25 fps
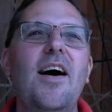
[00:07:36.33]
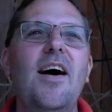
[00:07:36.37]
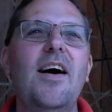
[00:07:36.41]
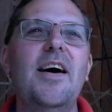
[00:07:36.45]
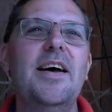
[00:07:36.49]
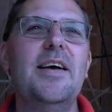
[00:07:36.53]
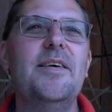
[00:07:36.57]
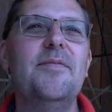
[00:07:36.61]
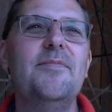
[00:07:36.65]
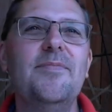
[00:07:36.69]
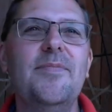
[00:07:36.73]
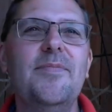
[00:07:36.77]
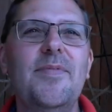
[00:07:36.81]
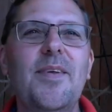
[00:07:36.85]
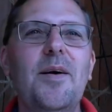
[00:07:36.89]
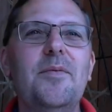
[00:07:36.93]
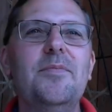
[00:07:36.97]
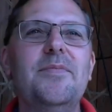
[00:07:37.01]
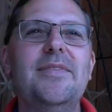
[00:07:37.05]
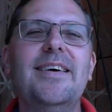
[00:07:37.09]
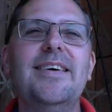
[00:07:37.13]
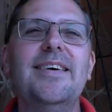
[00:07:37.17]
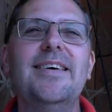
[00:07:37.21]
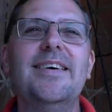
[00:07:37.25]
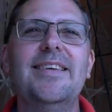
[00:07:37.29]
Hi,
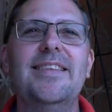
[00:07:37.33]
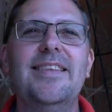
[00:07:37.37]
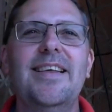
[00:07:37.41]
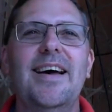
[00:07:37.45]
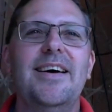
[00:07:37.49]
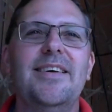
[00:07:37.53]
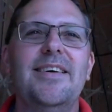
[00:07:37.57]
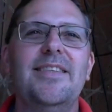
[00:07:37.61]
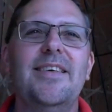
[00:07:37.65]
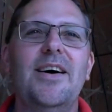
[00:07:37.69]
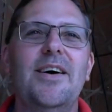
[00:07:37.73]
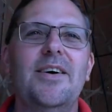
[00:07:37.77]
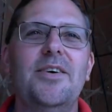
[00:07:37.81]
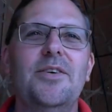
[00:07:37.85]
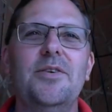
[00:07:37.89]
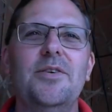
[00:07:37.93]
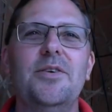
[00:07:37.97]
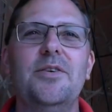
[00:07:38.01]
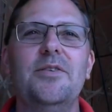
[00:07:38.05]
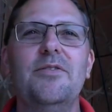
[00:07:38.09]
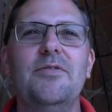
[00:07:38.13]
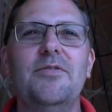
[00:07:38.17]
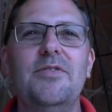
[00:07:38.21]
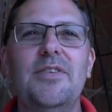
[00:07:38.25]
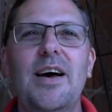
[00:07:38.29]
I'm Duncan, the other
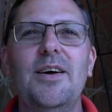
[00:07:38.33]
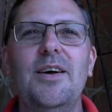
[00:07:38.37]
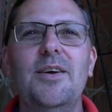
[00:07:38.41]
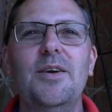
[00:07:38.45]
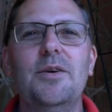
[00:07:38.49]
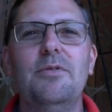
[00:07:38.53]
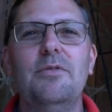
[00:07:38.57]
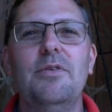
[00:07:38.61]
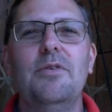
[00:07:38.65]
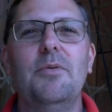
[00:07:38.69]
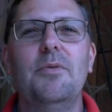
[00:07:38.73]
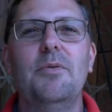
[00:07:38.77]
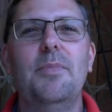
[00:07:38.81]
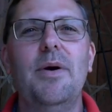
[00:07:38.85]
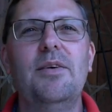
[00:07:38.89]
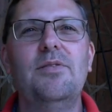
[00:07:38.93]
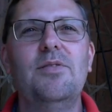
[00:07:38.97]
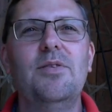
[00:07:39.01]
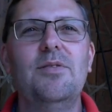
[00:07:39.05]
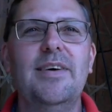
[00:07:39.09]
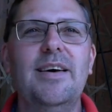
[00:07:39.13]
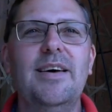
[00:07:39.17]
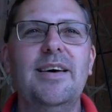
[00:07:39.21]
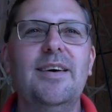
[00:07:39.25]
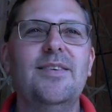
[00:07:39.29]
owner of Tarlo River
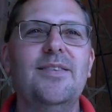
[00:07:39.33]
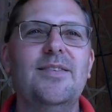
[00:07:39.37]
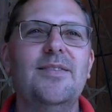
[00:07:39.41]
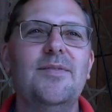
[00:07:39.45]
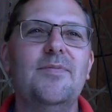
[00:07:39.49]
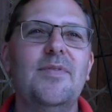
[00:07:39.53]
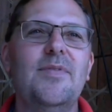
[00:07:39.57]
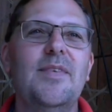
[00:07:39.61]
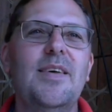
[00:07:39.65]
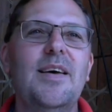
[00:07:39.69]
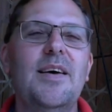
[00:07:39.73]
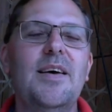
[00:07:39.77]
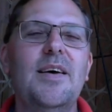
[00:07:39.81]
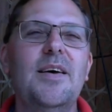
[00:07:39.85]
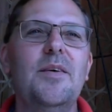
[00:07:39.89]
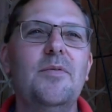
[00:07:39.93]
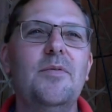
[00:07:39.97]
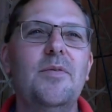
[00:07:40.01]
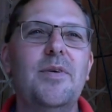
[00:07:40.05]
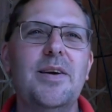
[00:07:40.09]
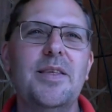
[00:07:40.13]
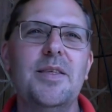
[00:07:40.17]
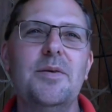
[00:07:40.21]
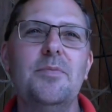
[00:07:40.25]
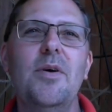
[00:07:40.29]
Passive House.
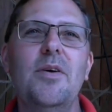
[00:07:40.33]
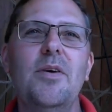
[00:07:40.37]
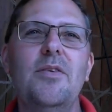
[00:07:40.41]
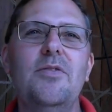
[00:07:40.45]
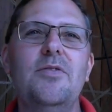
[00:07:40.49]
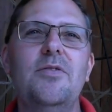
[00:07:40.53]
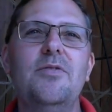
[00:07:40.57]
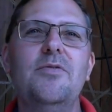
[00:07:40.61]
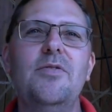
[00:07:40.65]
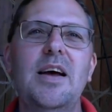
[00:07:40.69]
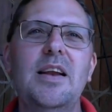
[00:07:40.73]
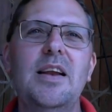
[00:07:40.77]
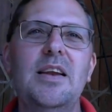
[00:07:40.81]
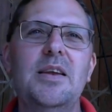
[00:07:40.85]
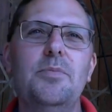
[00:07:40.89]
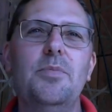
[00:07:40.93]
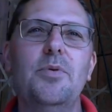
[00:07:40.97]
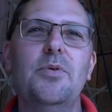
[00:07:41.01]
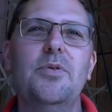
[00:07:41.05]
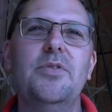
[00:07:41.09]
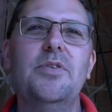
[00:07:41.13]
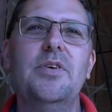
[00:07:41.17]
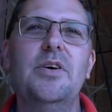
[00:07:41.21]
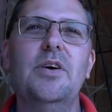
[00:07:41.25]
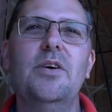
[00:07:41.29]
One of the most
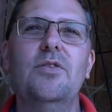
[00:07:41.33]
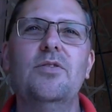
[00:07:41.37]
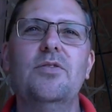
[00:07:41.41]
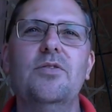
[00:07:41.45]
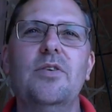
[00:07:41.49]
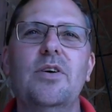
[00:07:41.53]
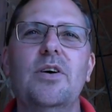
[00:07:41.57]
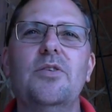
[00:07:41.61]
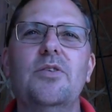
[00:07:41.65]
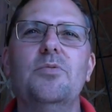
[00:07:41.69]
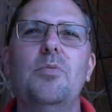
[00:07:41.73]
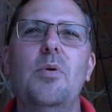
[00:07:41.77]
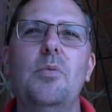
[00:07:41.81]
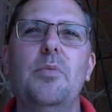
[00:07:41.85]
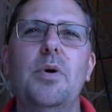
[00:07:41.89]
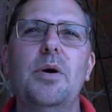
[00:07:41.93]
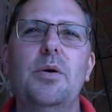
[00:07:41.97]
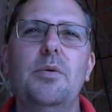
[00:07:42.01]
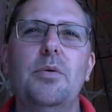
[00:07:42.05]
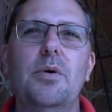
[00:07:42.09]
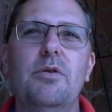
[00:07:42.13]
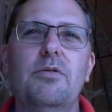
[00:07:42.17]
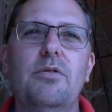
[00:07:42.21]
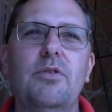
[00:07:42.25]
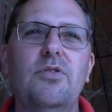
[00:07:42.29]
valuable things for us when
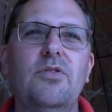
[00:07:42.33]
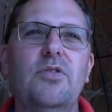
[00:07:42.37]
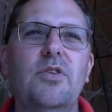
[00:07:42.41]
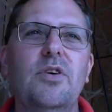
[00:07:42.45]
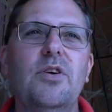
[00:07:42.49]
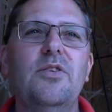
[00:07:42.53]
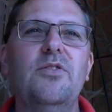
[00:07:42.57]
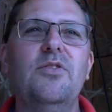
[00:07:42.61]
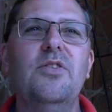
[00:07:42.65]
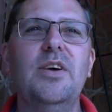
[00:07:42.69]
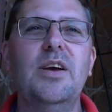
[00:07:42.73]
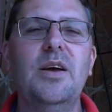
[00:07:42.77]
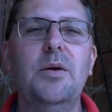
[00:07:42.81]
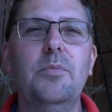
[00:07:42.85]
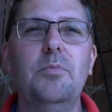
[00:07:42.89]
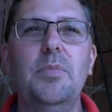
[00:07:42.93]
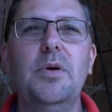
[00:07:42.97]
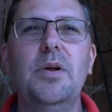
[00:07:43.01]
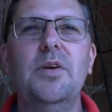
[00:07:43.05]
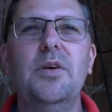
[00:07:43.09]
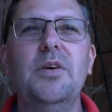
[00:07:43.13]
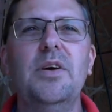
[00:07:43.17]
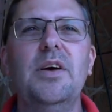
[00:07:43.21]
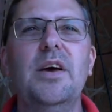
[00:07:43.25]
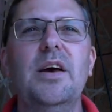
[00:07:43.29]
we were researching and
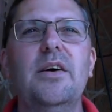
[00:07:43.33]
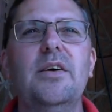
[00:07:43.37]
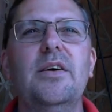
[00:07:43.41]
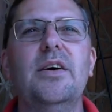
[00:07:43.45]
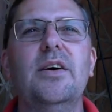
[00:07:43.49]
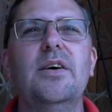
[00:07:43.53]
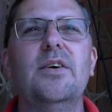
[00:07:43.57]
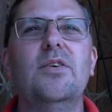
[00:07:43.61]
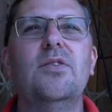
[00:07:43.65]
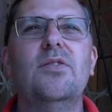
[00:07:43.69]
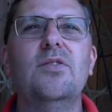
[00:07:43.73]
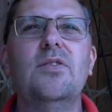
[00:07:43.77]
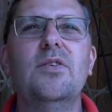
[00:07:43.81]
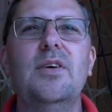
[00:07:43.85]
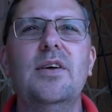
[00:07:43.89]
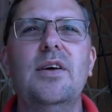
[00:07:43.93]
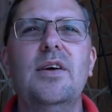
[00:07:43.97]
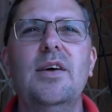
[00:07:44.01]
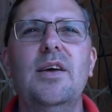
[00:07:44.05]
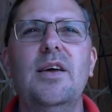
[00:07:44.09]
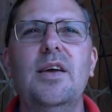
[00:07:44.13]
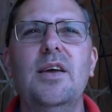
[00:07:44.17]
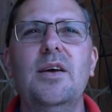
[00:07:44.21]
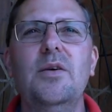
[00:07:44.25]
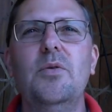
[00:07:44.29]
building our house
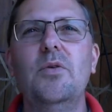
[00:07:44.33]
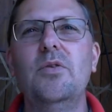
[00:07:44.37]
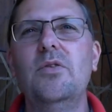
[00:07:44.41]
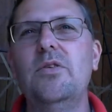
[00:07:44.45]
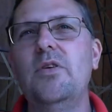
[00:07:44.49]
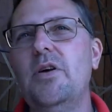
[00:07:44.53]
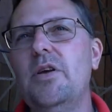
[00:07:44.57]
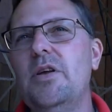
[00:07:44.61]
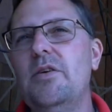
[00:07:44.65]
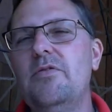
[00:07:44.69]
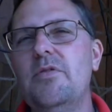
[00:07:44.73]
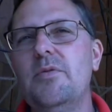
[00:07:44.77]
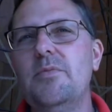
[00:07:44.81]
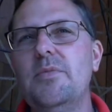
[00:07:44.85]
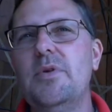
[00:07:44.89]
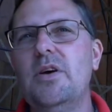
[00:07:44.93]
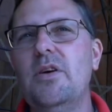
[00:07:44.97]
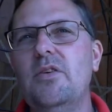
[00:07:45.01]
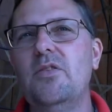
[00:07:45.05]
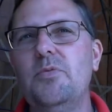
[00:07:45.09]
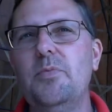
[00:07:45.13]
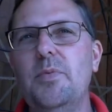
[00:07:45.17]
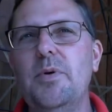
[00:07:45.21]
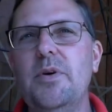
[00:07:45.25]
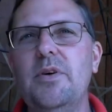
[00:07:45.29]
was learning from the
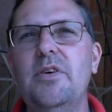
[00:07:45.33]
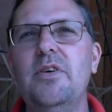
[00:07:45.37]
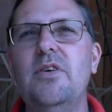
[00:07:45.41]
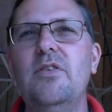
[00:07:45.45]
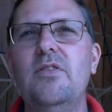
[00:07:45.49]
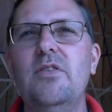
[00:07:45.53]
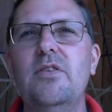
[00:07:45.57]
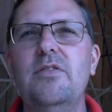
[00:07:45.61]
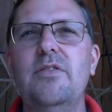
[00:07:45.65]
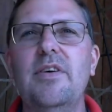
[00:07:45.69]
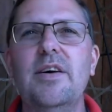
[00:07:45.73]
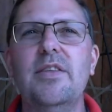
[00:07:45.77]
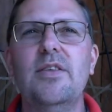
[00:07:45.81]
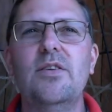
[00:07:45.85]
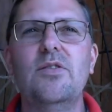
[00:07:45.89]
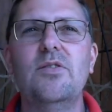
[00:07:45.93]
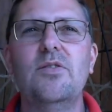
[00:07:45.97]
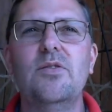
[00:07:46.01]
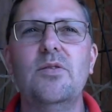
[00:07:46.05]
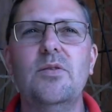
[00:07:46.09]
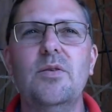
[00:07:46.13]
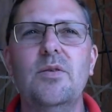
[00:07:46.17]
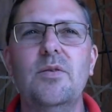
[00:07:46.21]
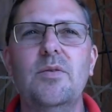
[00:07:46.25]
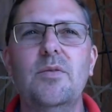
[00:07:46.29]
experience of
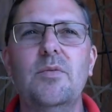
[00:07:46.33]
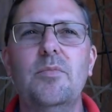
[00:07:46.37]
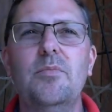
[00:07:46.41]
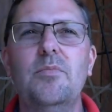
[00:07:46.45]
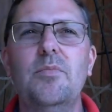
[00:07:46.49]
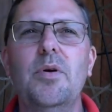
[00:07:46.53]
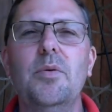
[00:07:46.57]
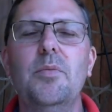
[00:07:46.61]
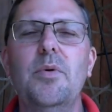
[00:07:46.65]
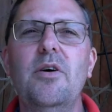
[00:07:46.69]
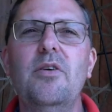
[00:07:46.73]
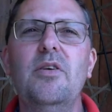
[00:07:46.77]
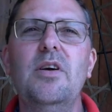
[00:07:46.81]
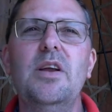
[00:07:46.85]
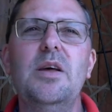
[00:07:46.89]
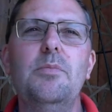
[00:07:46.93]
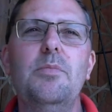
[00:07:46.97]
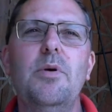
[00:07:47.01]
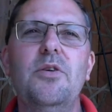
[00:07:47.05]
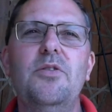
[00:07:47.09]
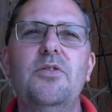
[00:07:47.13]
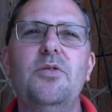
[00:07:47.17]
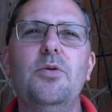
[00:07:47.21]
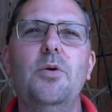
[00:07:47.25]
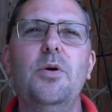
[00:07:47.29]
others, primarily
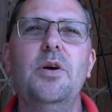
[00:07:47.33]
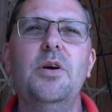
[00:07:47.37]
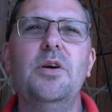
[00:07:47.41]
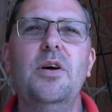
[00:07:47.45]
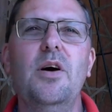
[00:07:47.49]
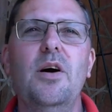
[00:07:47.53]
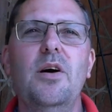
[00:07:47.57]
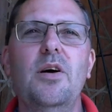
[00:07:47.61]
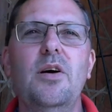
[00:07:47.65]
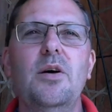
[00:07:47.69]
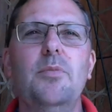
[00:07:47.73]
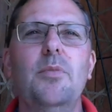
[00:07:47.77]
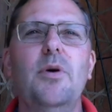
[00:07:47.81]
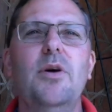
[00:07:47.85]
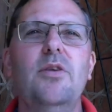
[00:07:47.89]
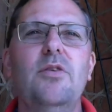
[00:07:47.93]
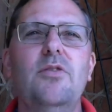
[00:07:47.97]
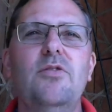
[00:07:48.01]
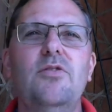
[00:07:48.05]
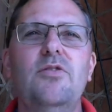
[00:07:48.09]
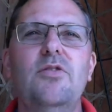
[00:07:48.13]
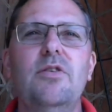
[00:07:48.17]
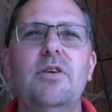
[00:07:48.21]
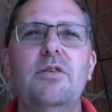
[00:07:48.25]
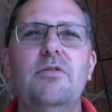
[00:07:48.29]
by talking to
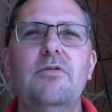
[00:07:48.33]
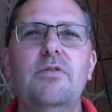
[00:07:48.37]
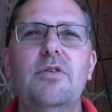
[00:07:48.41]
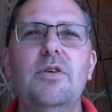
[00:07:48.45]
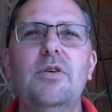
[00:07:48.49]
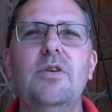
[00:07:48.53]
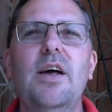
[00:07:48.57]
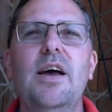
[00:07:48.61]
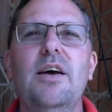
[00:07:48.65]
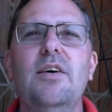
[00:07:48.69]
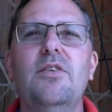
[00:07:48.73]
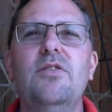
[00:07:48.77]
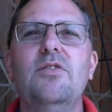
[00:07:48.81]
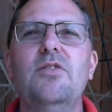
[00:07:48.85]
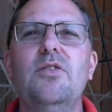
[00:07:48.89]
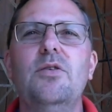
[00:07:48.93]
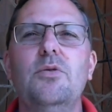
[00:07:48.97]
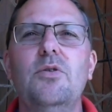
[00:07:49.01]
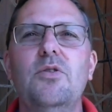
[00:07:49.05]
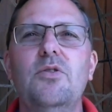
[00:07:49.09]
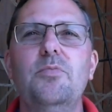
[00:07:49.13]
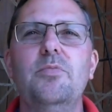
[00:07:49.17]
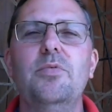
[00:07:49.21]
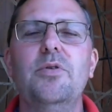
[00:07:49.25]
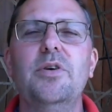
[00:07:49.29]
homeowners during real house
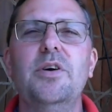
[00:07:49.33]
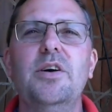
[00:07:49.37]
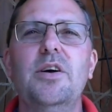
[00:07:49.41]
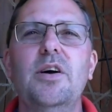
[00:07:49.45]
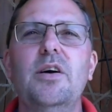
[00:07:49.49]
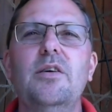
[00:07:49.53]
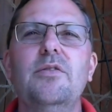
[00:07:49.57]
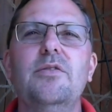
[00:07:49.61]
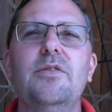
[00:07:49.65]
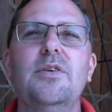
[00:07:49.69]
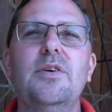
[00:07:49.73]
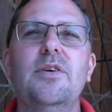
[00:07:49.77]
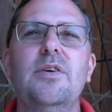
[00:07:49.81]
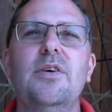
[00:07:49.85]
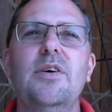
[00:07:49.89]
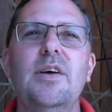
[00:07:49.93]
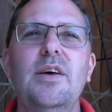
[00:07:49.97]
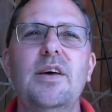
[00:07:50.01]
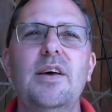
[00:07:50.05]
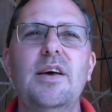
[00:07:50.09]
tours pre COVID